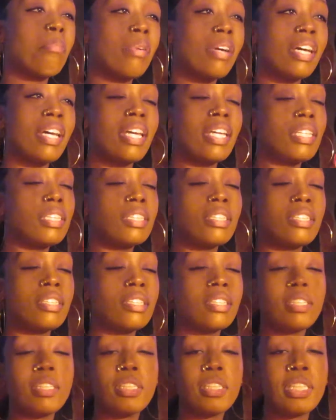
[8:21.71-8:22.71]
But
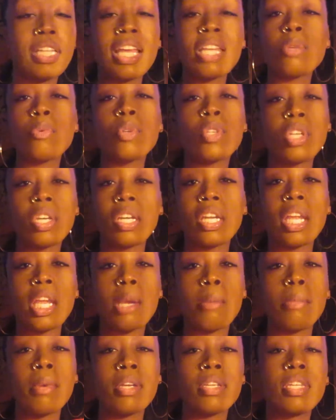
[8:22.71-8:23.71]
that's what you're going to
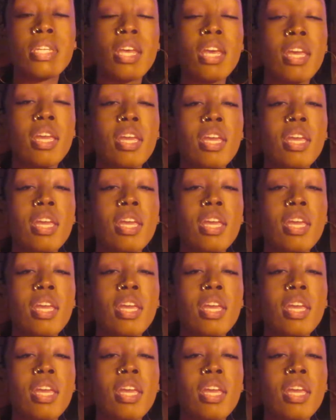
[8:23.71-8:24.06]
hear me say,